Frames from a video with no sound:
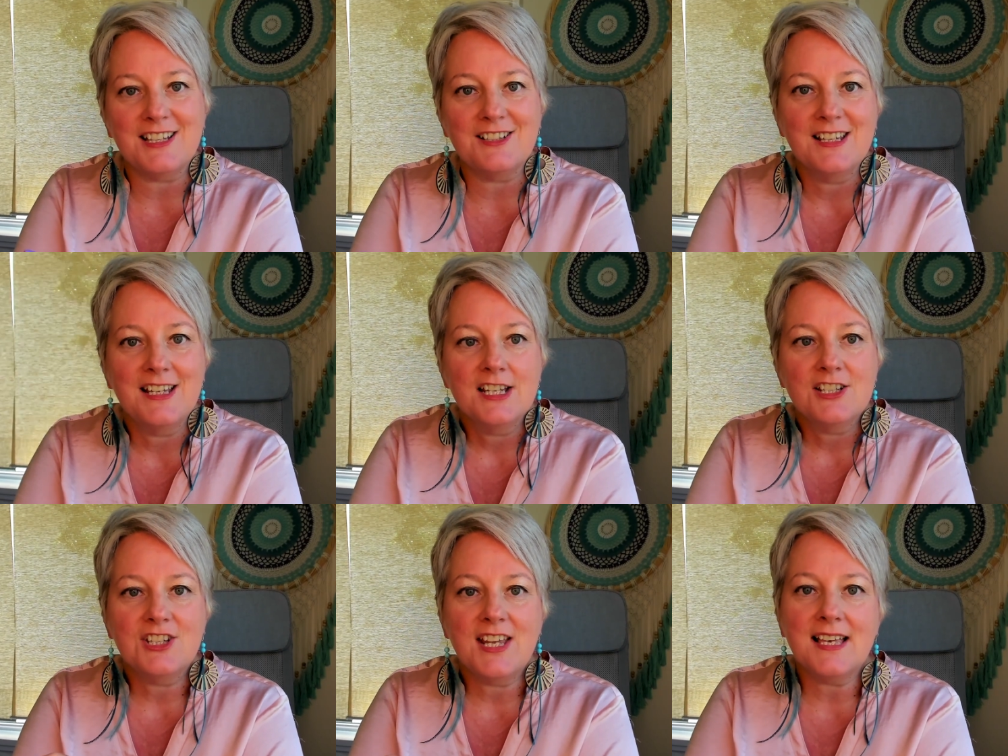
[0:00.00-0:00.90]
And
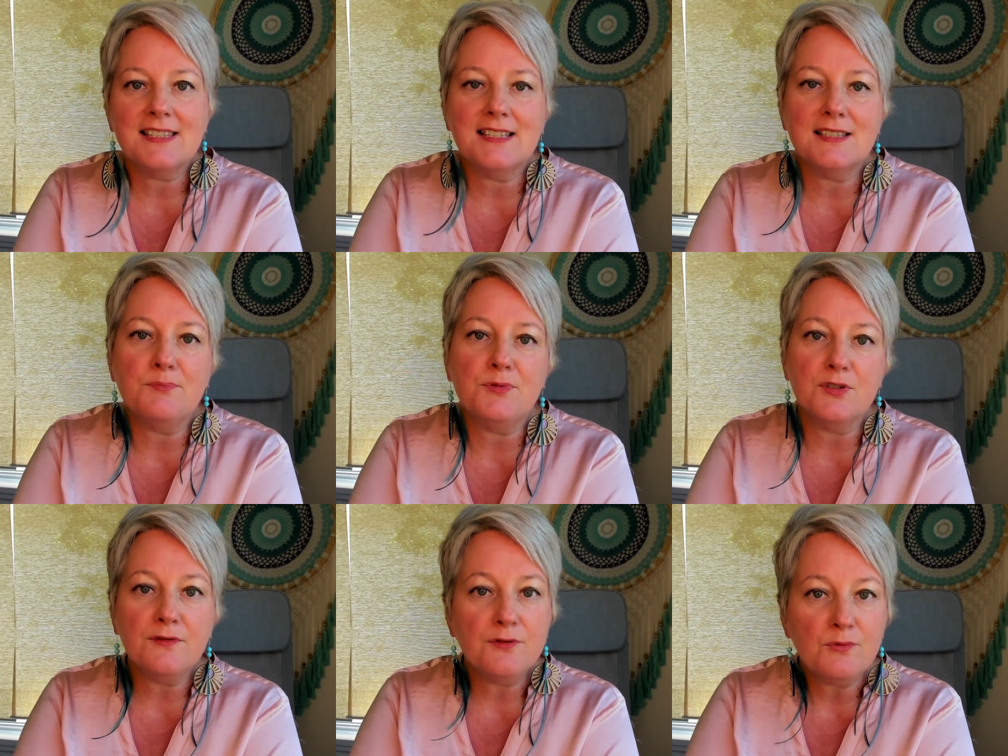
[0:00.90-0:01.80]
she has this
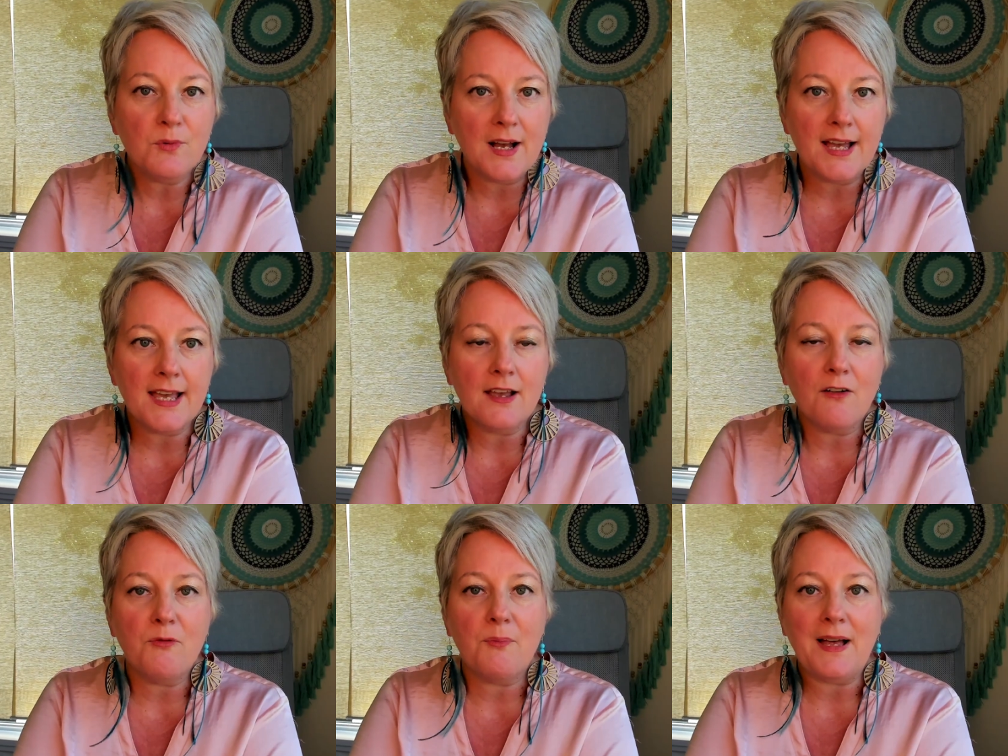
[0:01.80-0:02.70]
beautiful way of